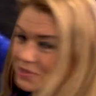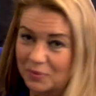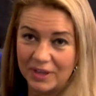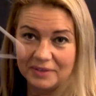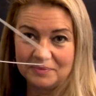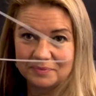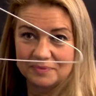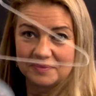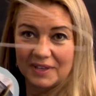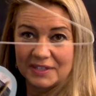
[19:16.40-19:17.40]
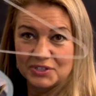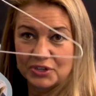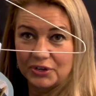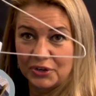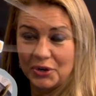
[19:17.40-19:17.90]
one and
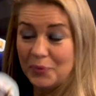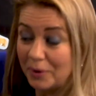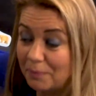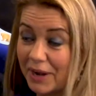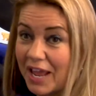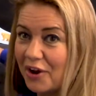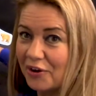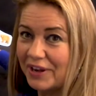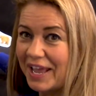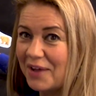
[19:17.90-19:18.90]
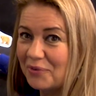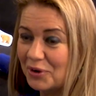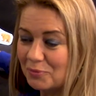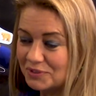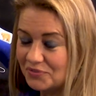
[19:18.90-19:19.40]
start a new one, but I already have one
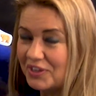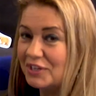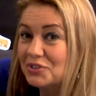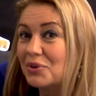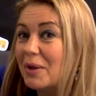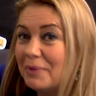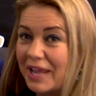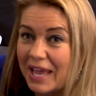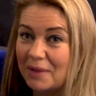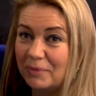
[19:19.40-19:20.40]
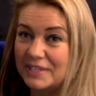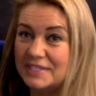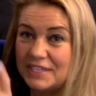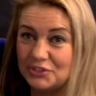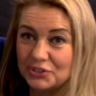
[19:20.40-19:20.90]
almost finished, so I'm going to add my
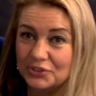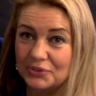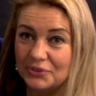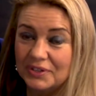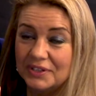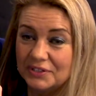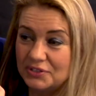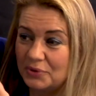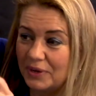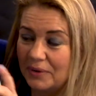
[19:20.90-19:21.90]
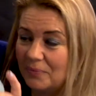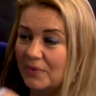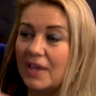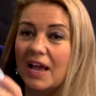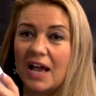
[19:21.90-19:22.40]
sea turtle to it.
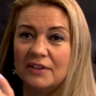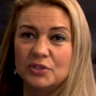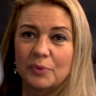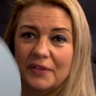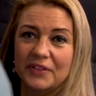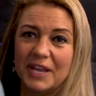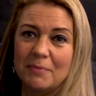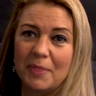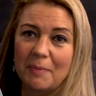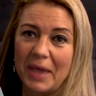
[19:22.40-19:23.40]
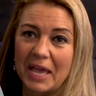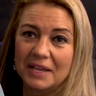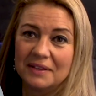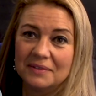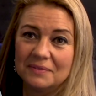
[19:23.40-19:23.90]
I also write the name on the back,
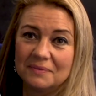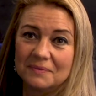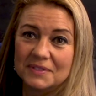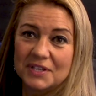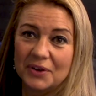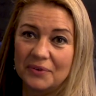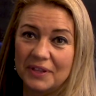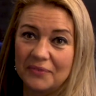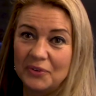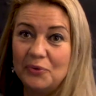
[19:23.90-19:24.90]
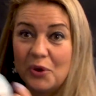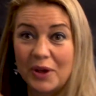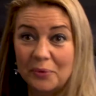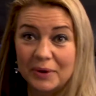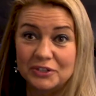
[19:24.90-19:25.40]
so if you know how
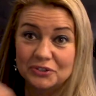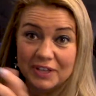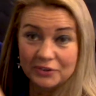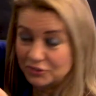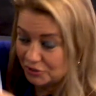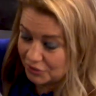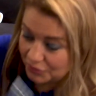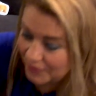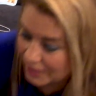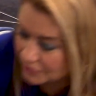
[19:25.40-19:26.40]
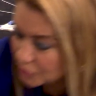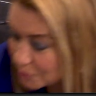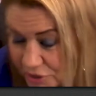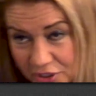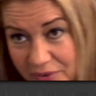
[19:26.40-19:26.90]
to write your letters, you could do that too,
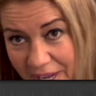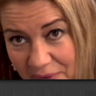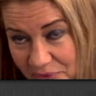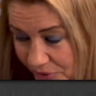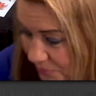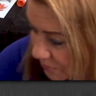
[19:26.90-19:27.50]
but you don't have to.